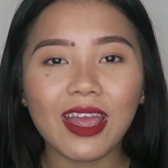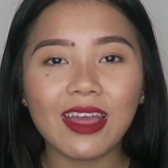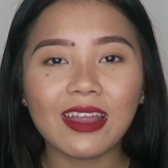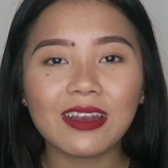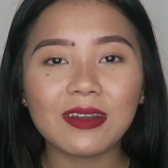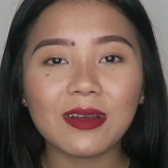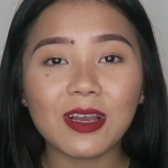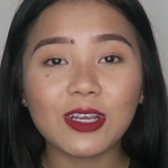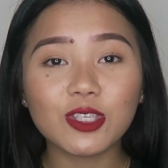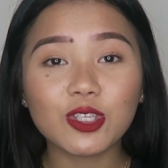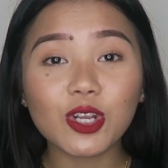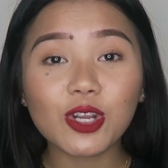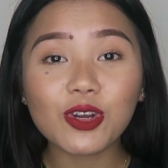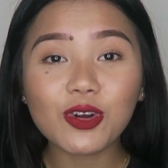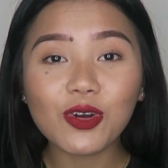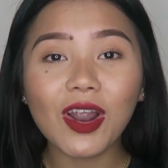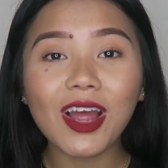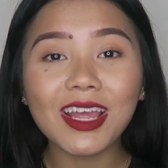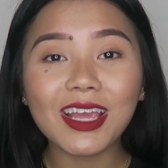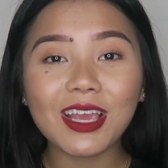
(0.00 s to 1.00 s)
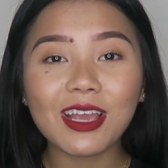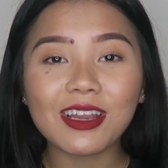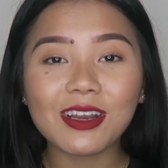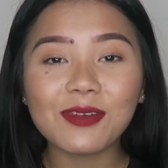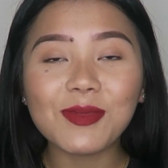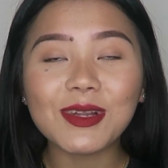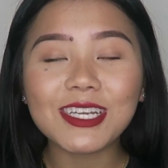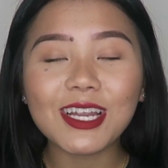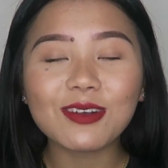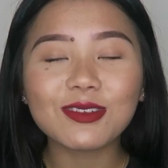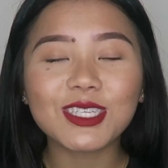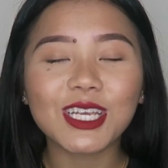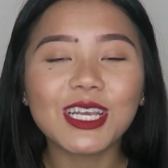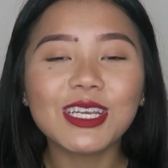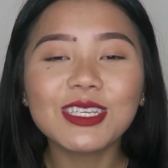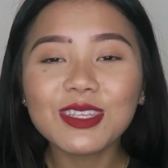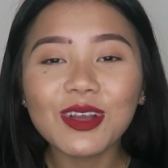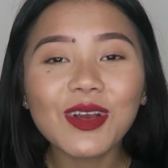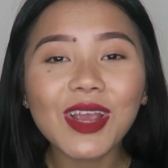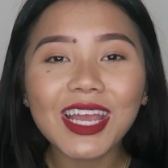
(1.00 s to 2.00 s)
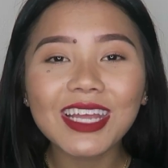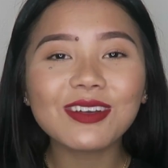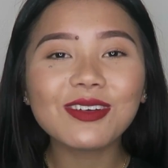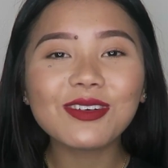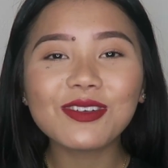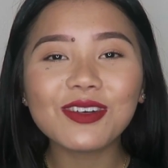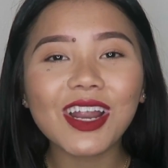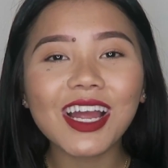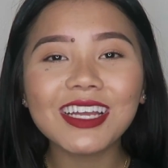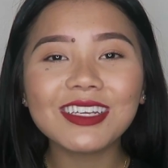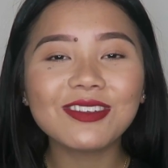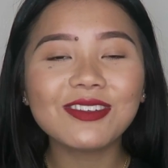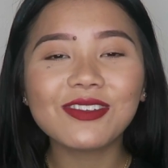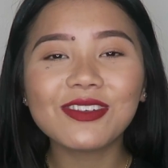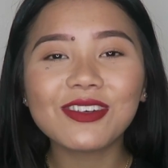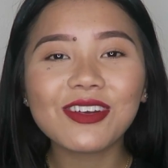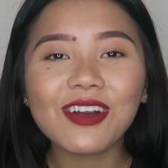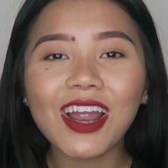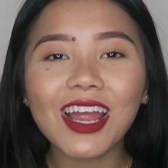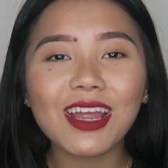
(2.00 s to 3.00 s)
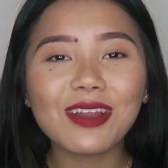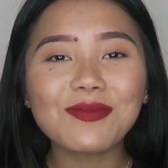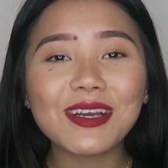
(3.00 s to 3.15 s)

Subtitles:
And I started crying. And my dad was like, it's okay, don't cry, don't cry.